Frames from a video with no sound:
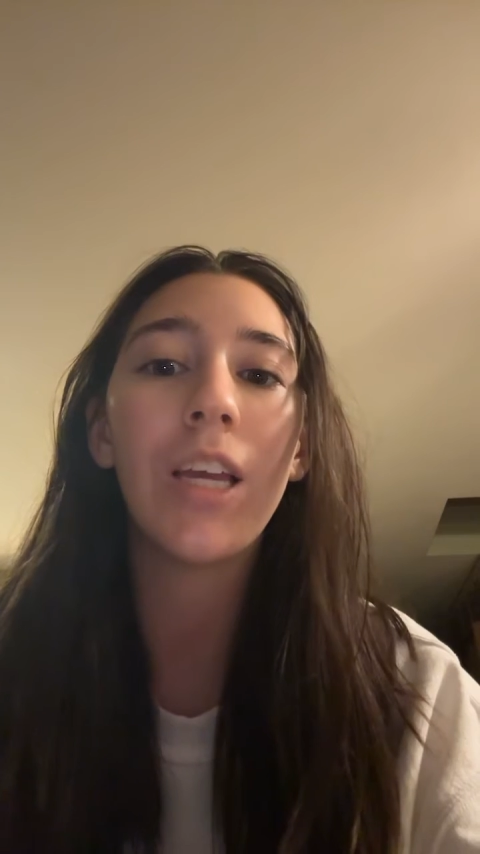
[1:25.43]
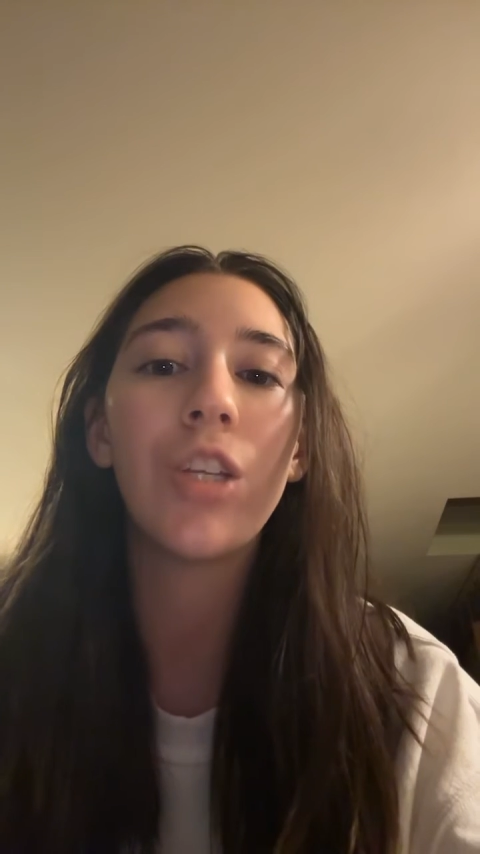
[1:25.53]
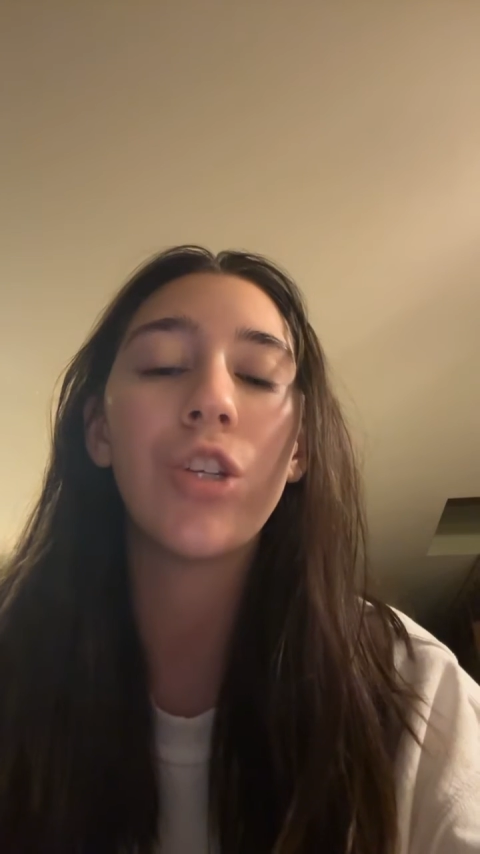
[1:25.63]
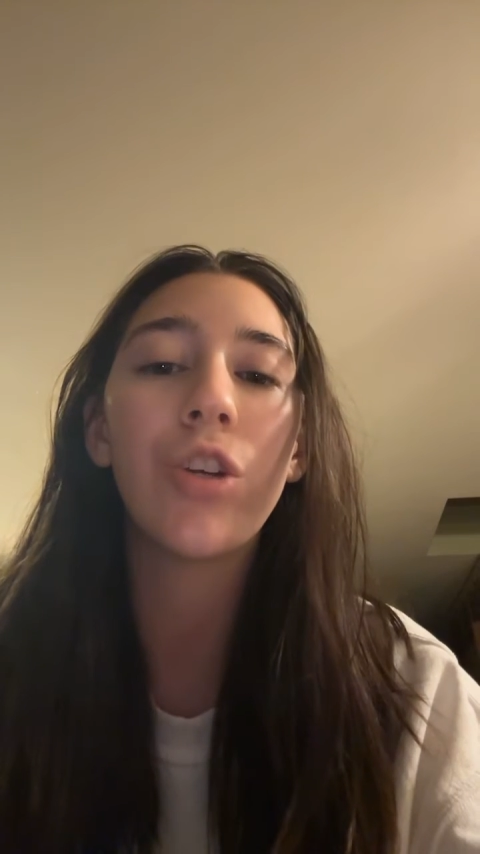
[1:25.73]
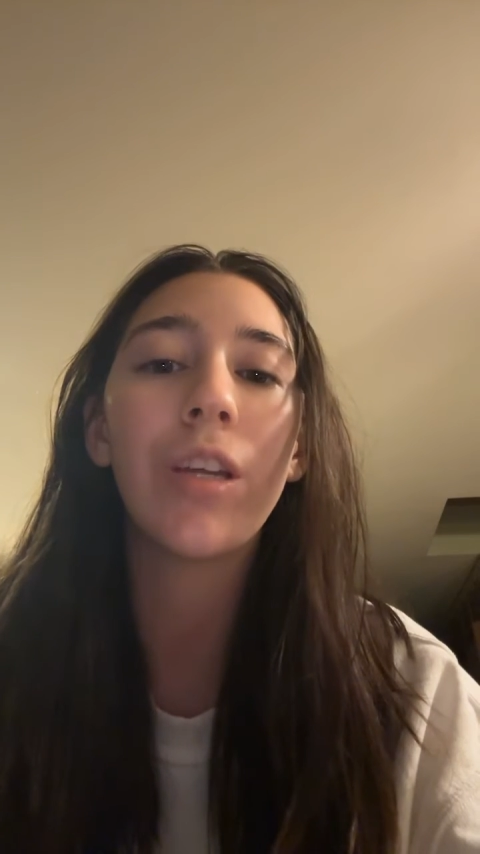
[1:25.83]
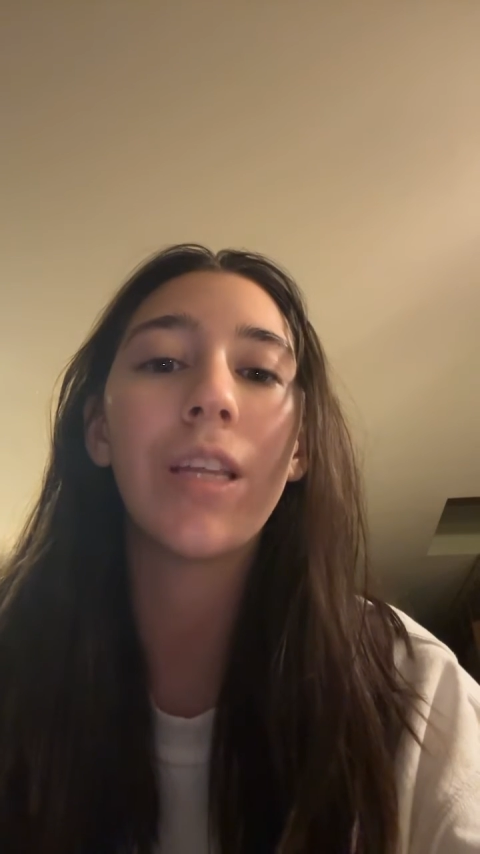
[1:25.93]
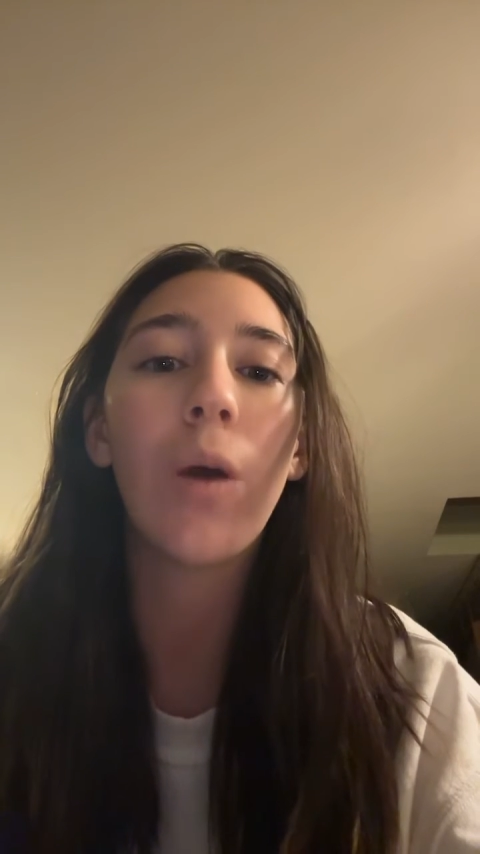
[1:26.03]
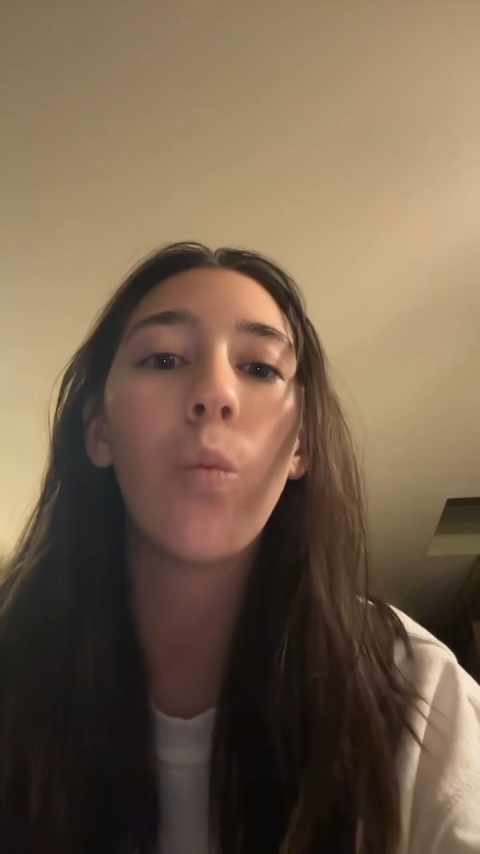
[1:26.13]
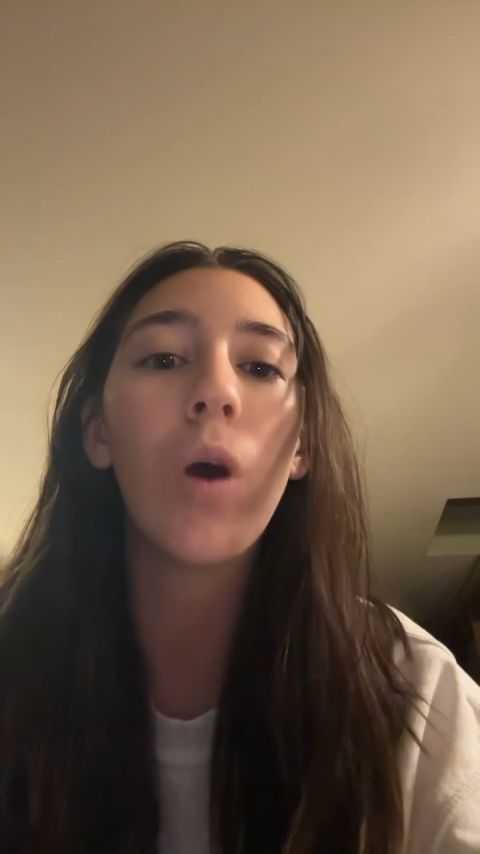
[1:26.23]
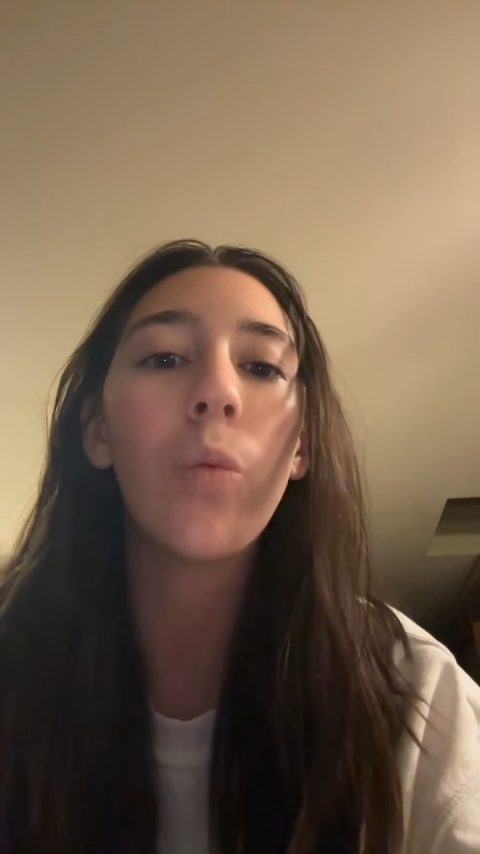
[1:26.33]
ensuring
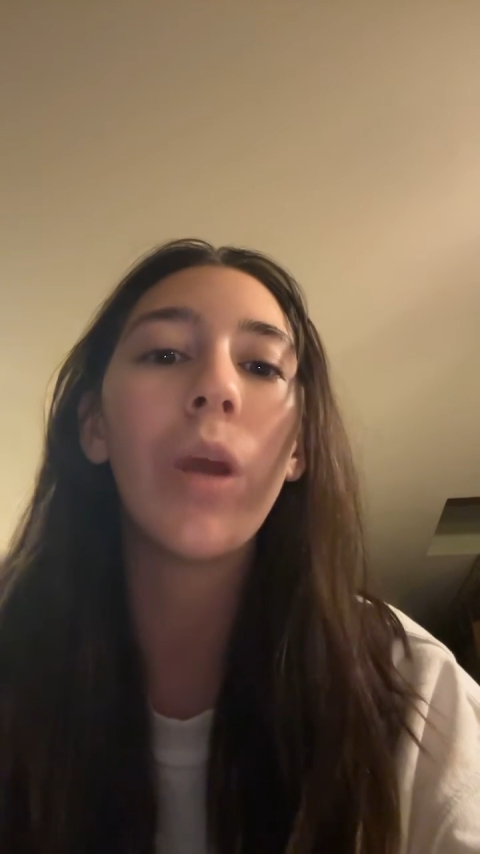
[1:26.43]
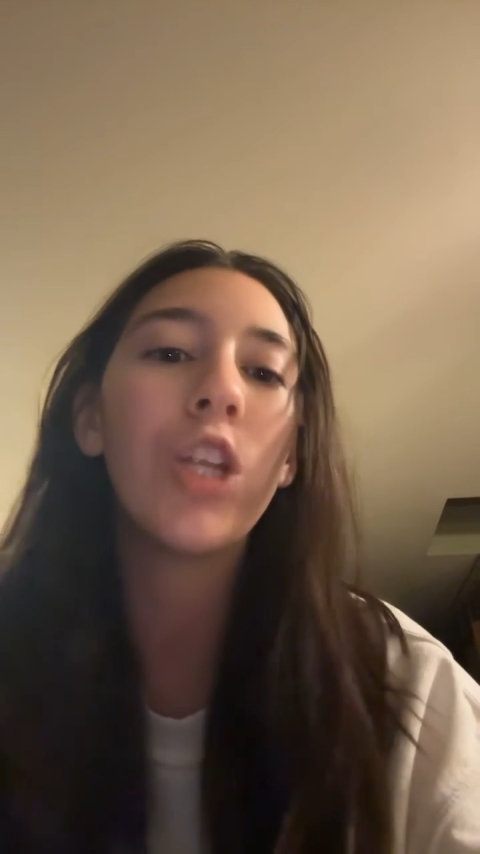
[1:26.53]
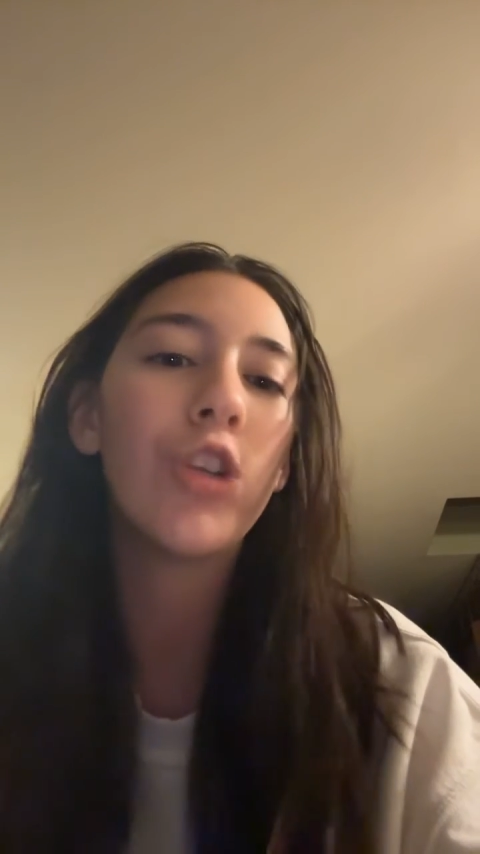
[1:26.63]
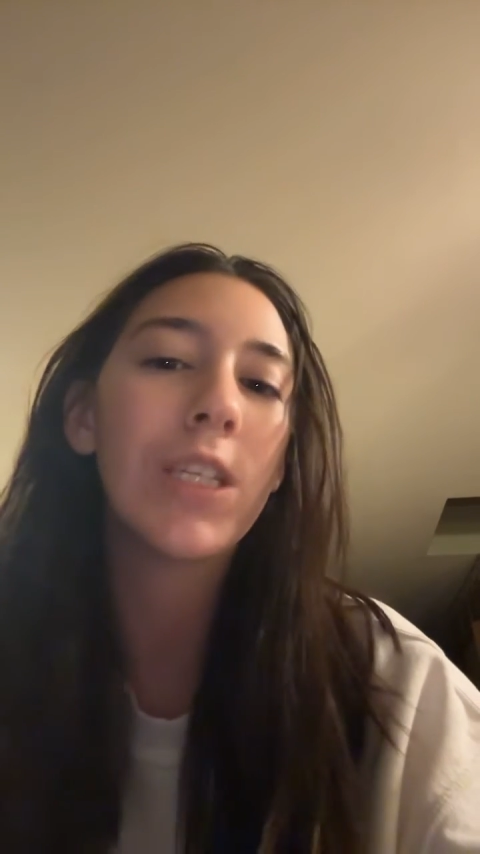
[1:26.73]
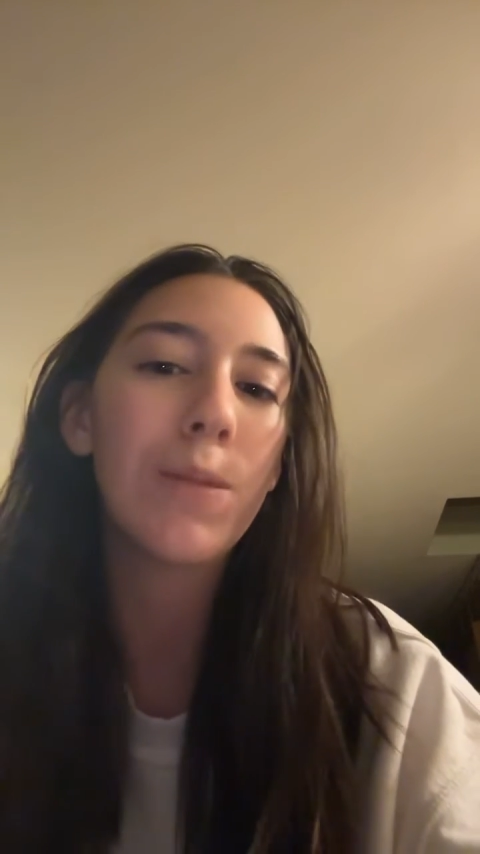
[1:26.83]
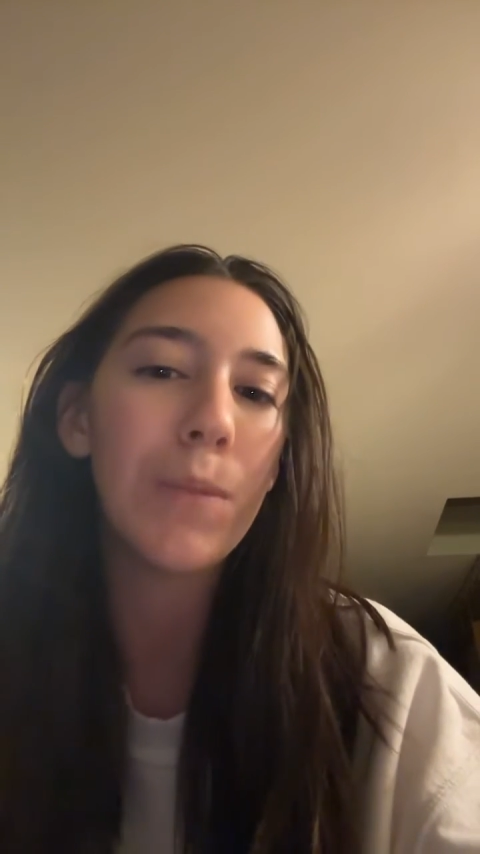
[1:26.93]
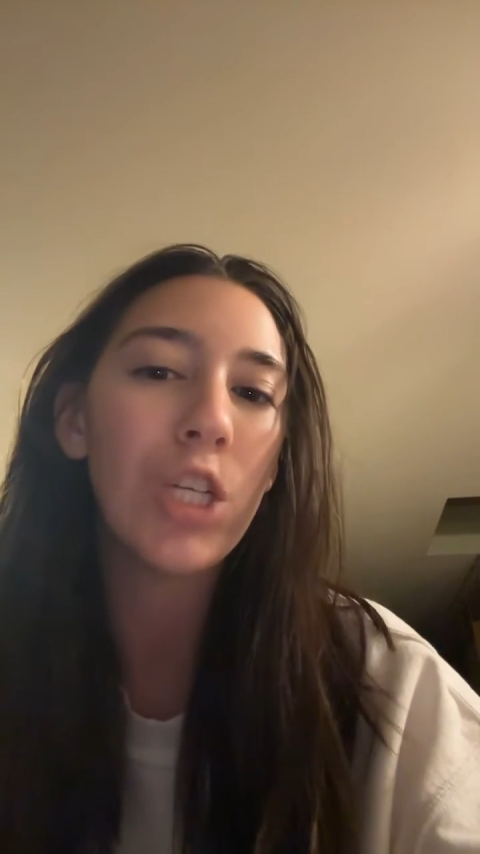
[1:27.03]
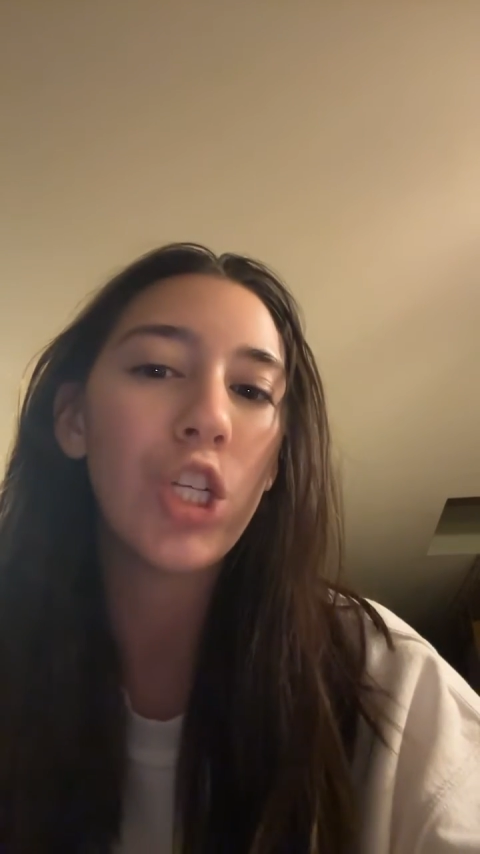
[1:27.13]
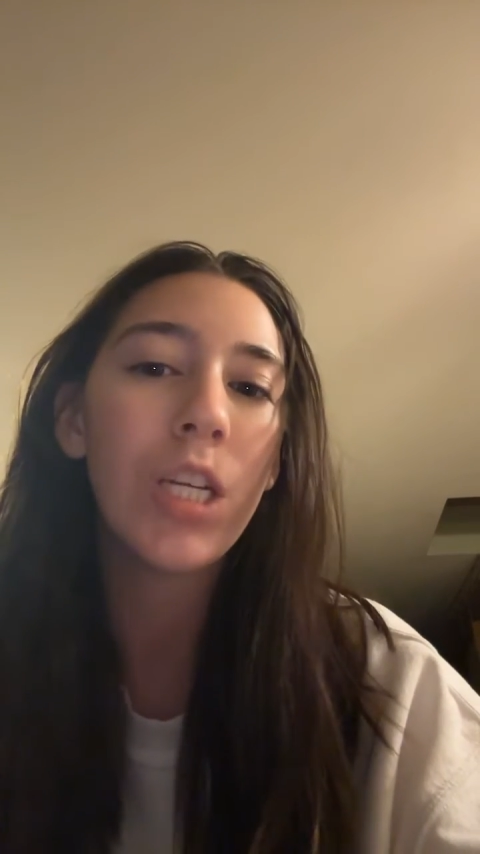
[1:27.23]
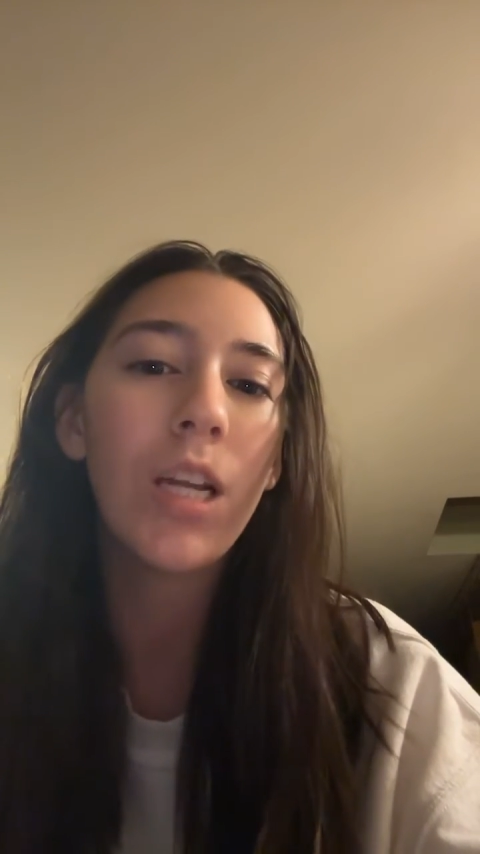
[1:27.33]
that one-way transmission